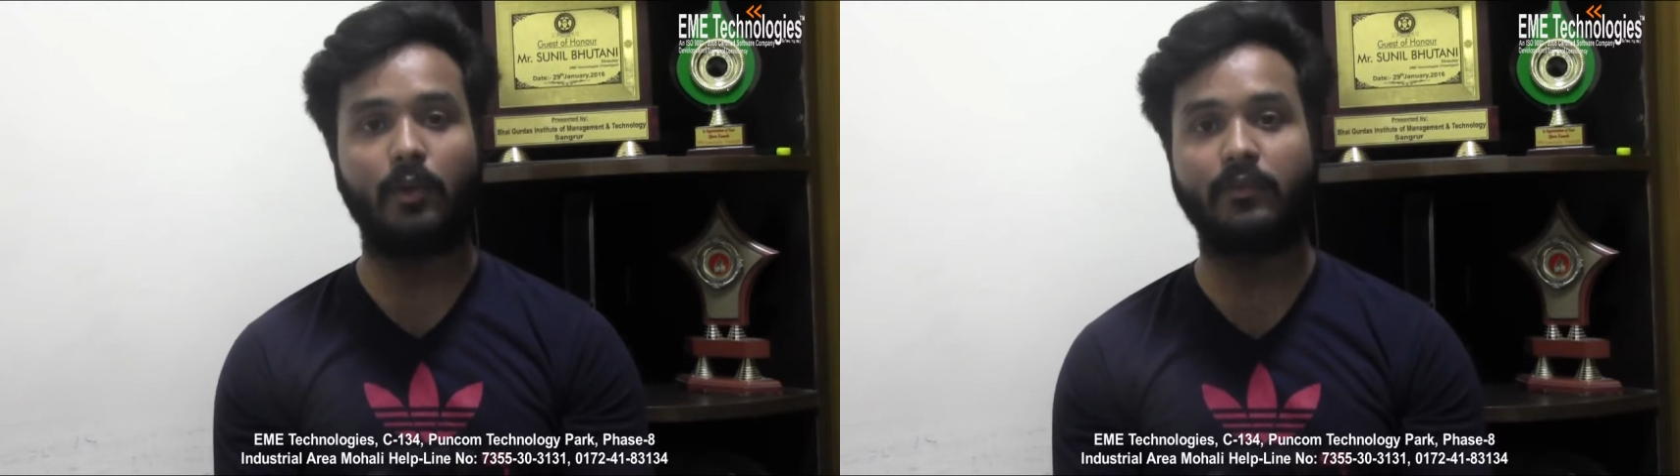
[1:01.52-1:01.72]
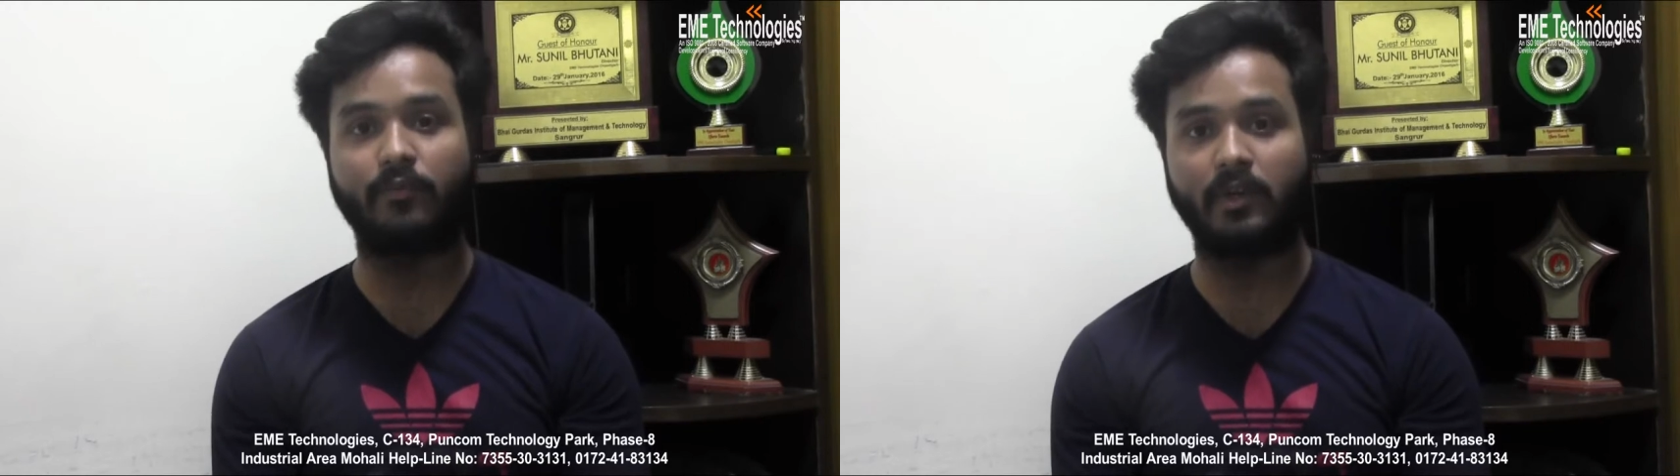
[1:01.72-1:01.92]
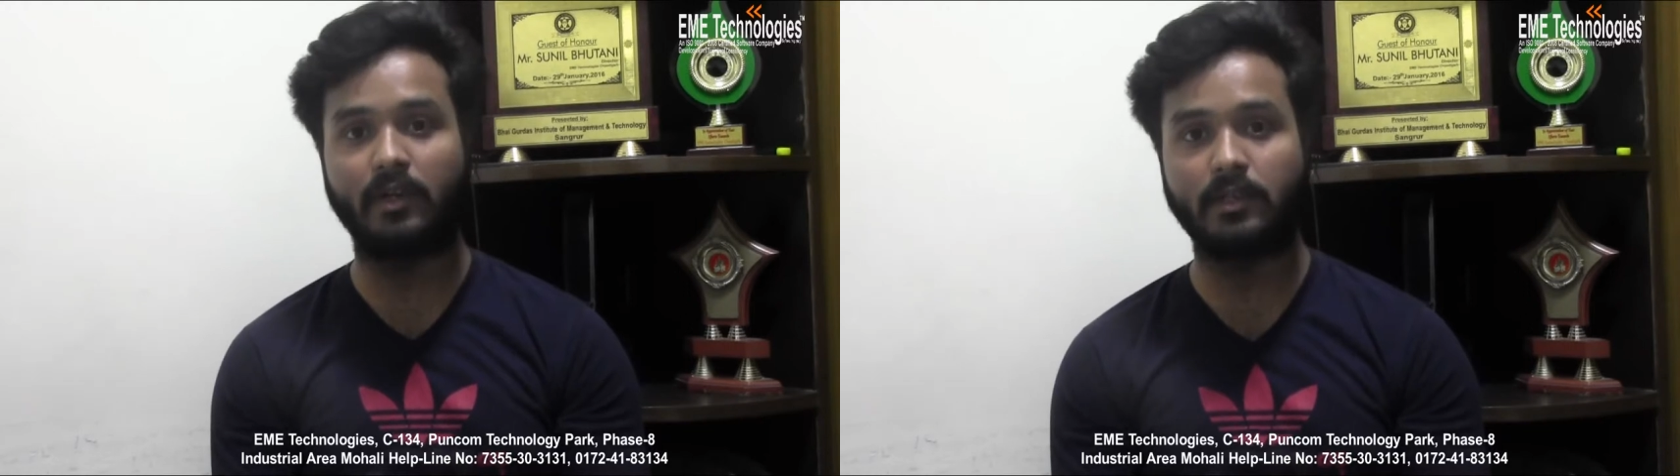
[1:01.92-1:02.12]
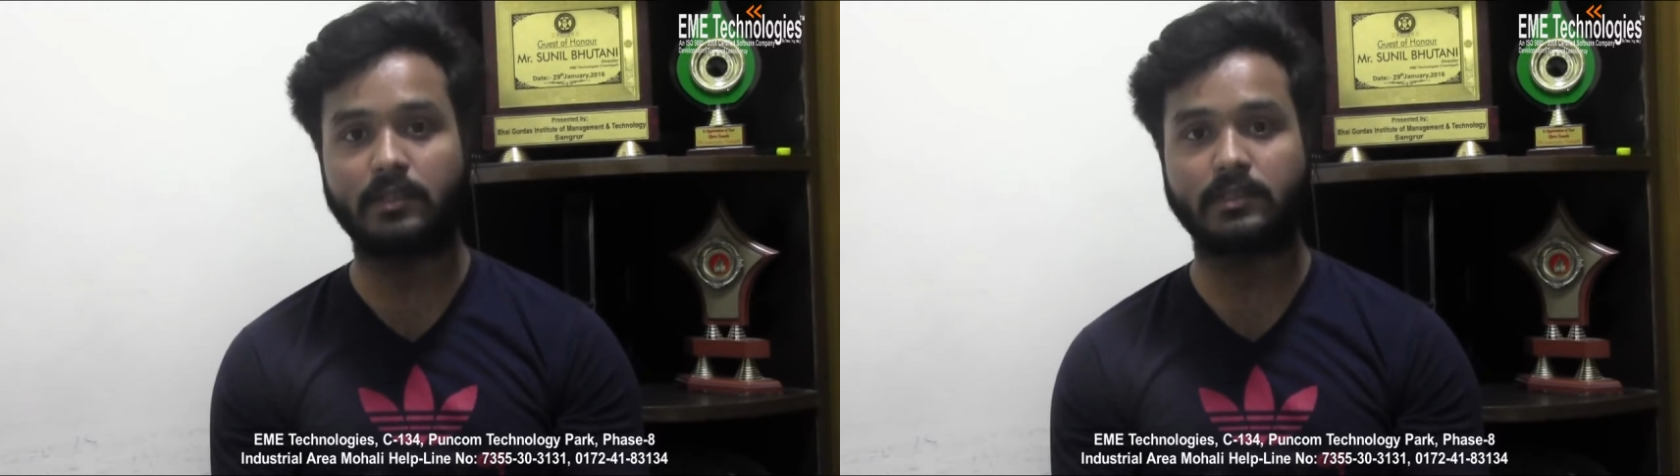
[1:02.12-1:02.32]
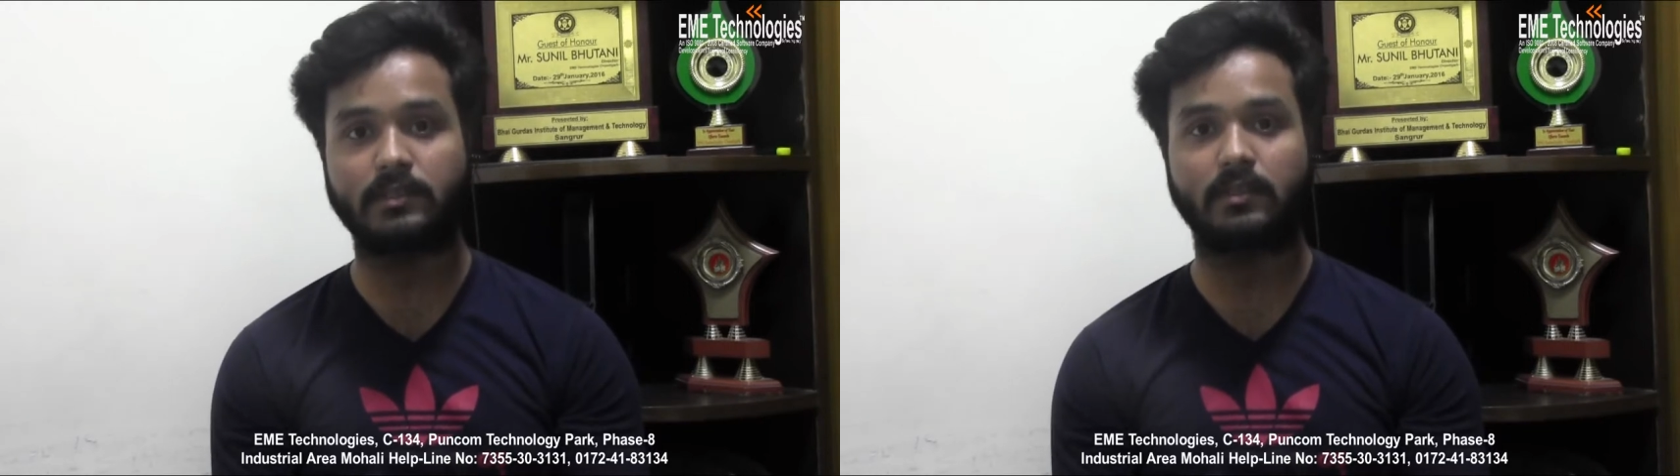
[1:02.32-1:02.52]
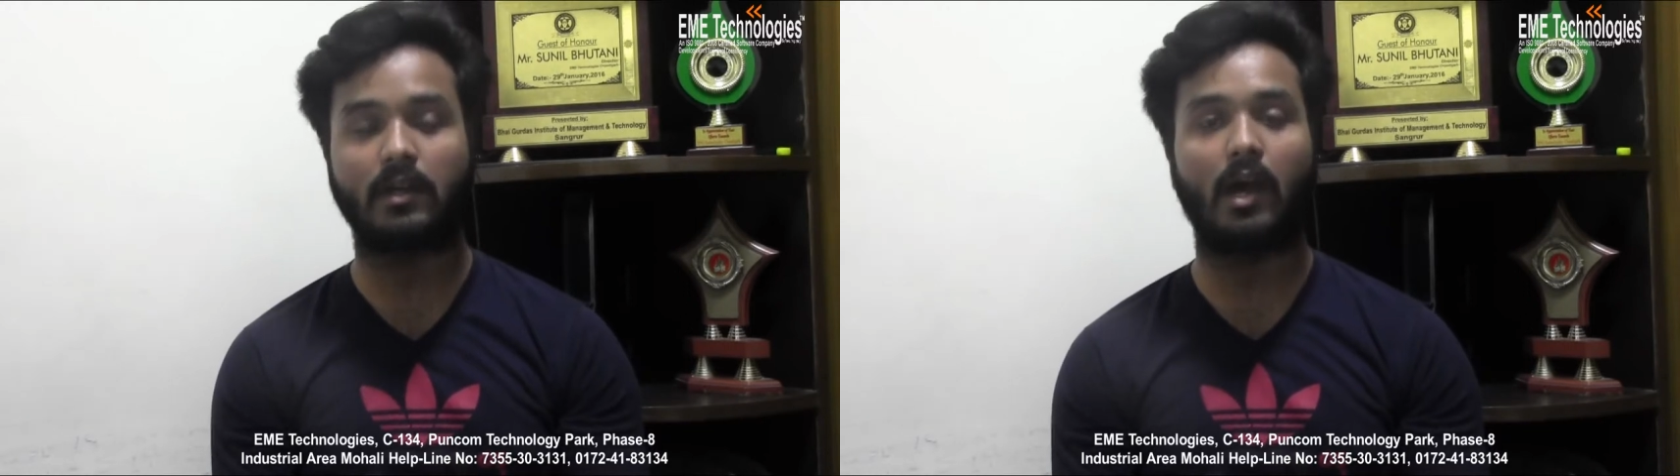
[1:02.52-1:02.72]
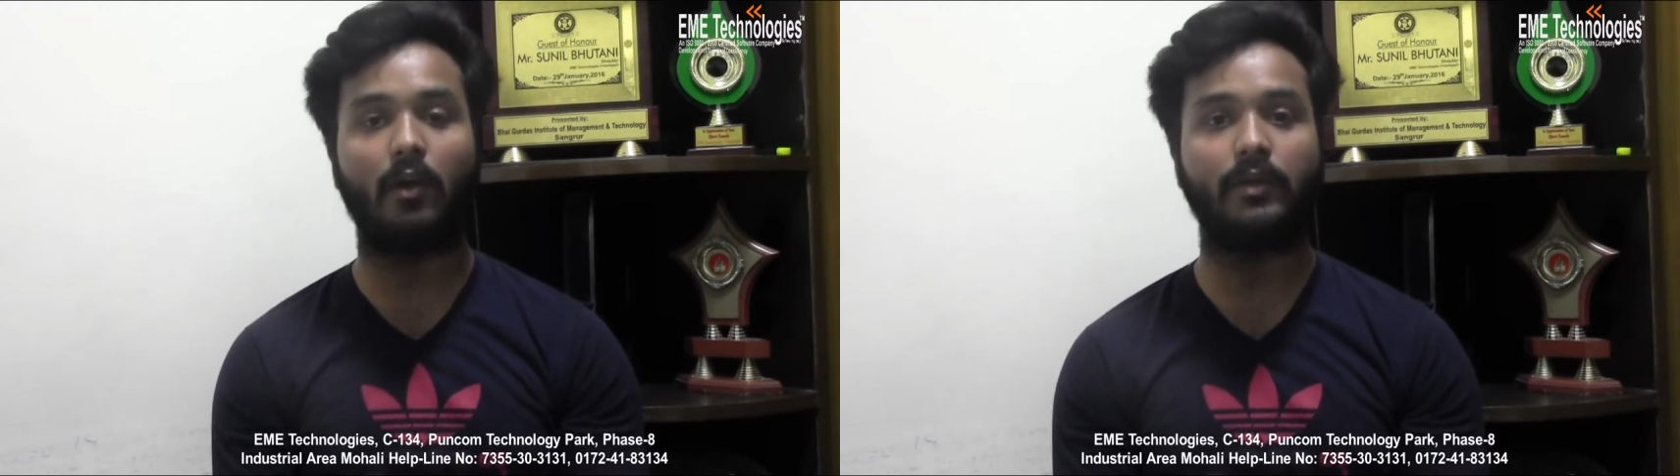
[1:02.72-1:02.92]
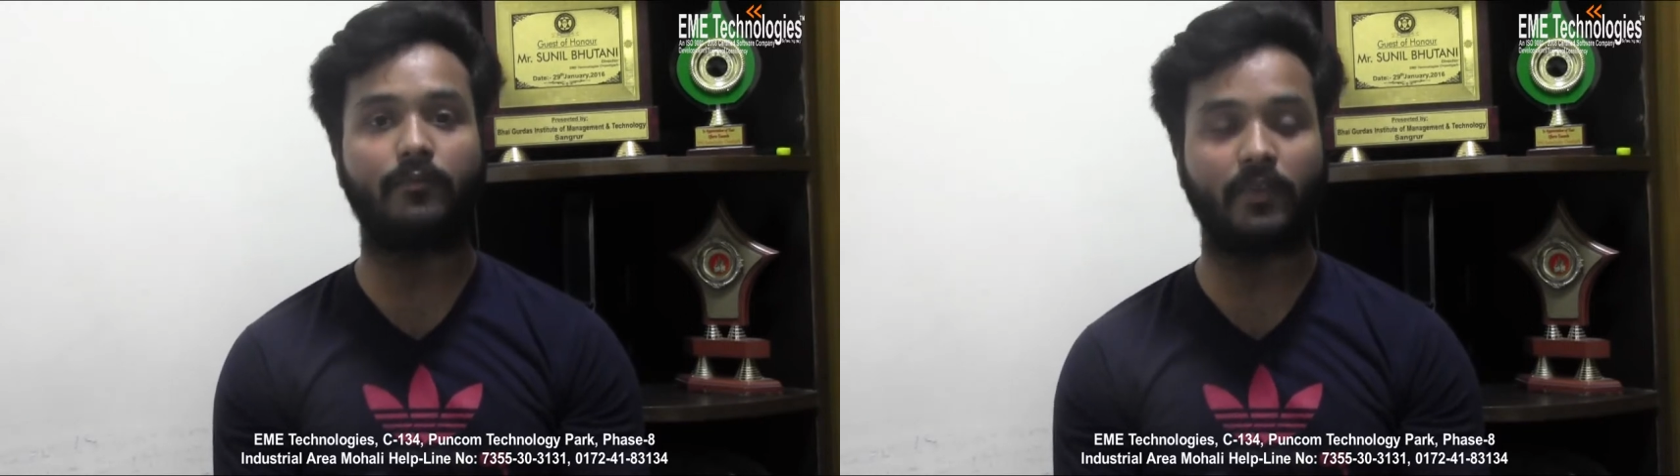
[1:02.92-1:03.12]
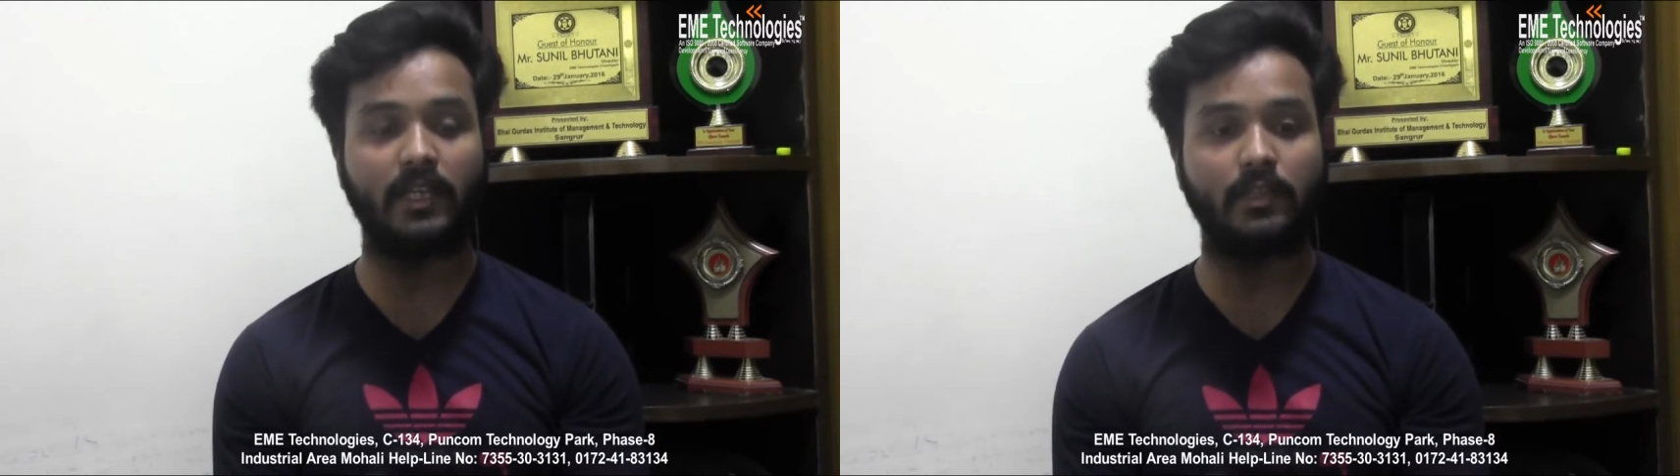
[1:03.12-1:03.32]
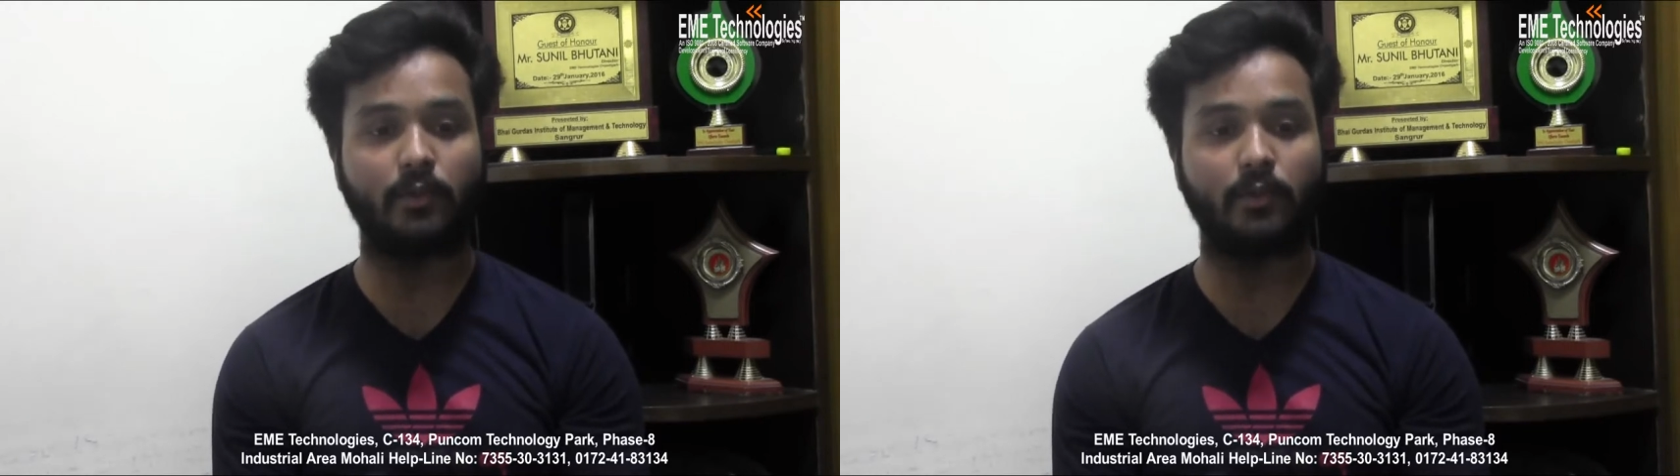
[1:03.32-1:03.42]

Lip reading: it works, how it feels